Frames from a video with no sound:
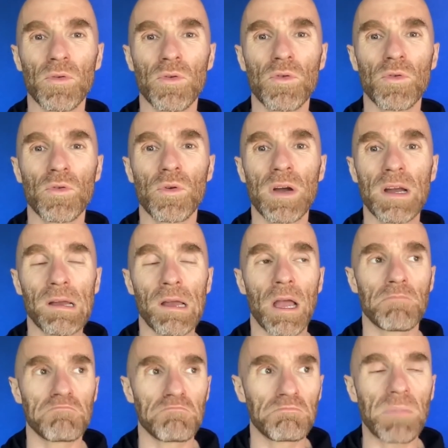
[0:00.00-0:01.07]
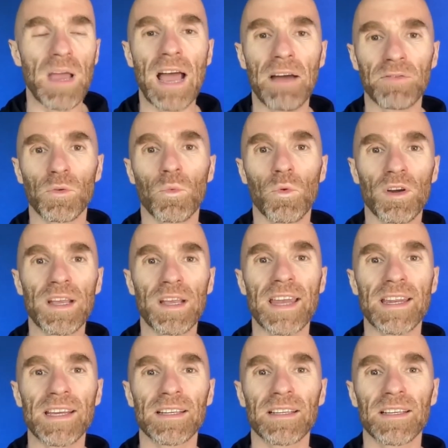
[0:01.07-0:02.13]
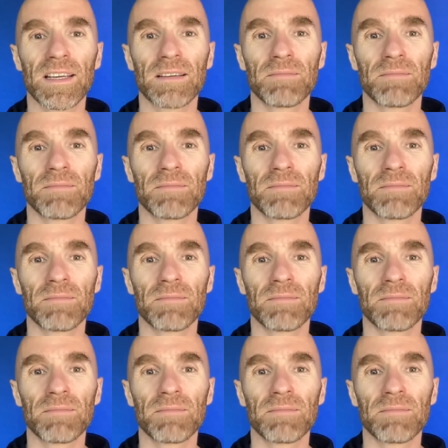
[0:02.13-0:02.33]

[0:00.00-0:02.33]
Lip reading: who have to work at it,